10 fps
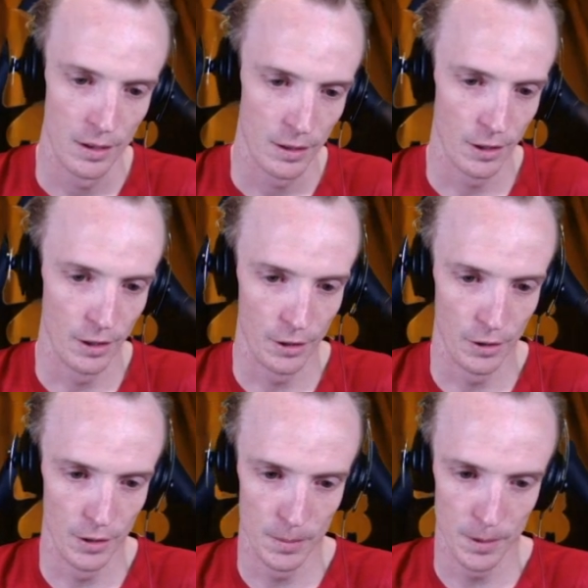Gonna
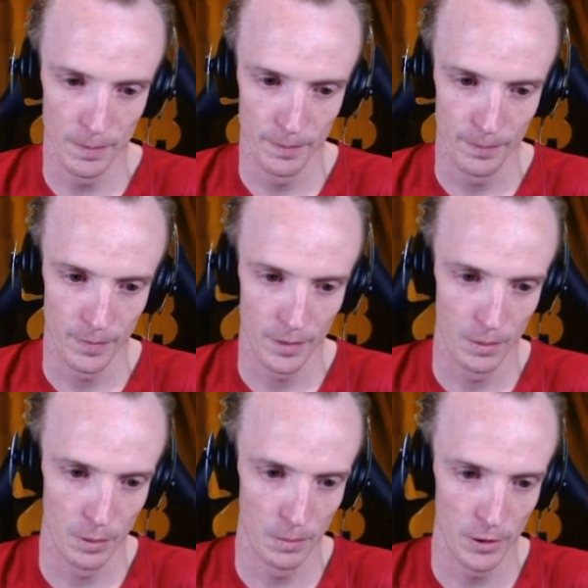Guzma
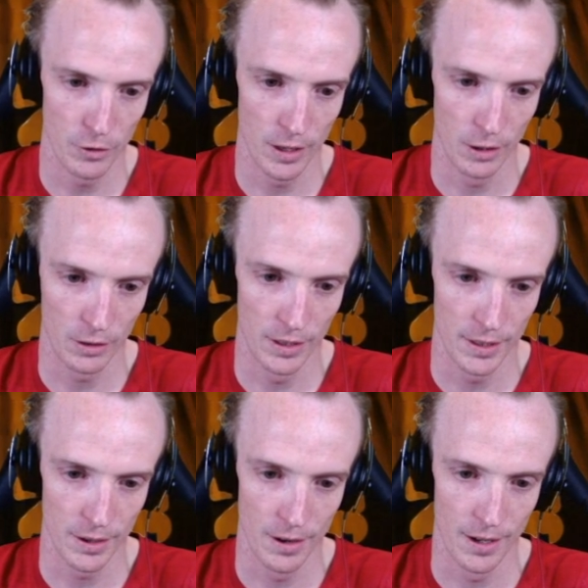and probably try and lock this
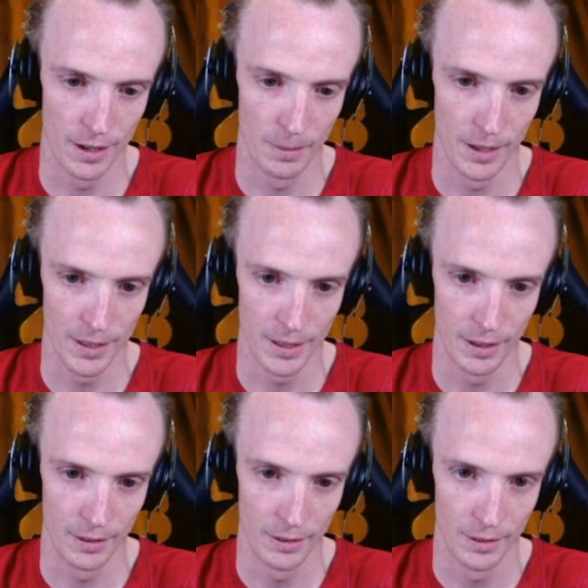guy in, I'm
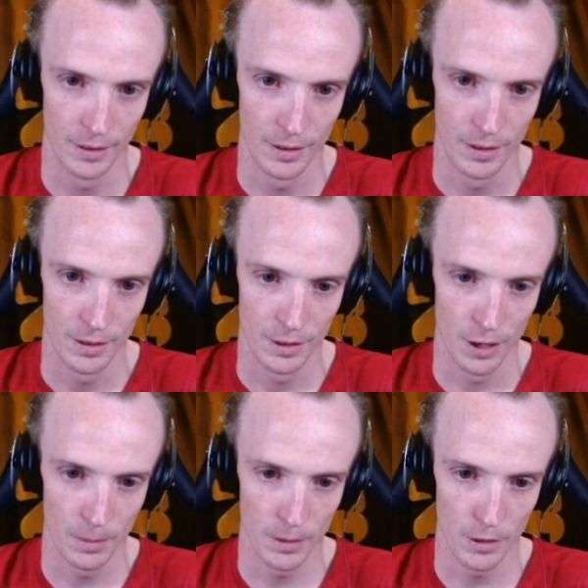guessing.
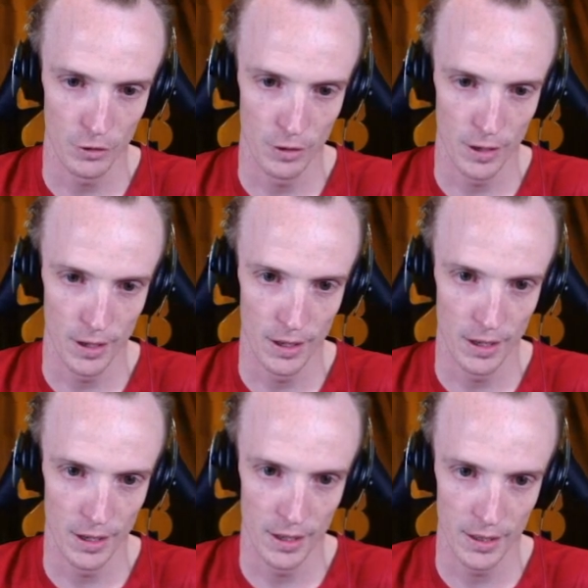Nope, gonna try and
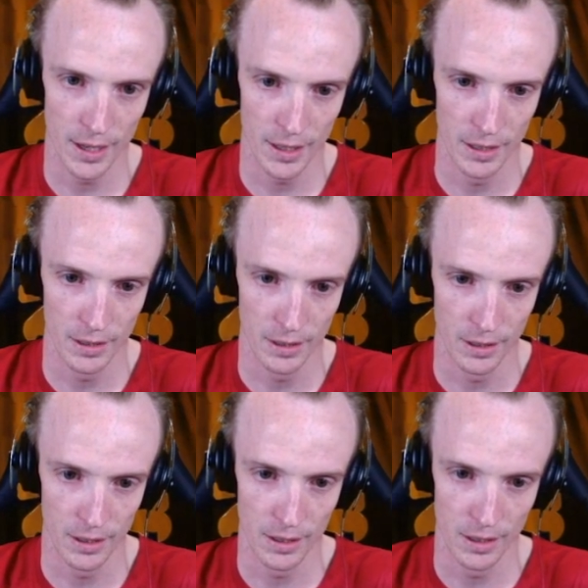attack into
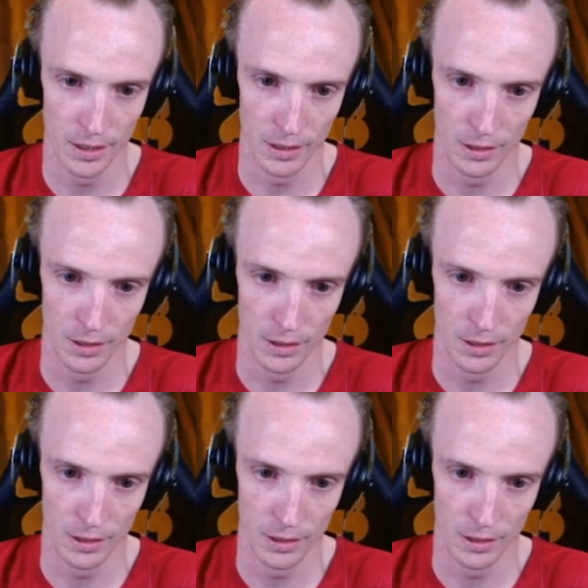the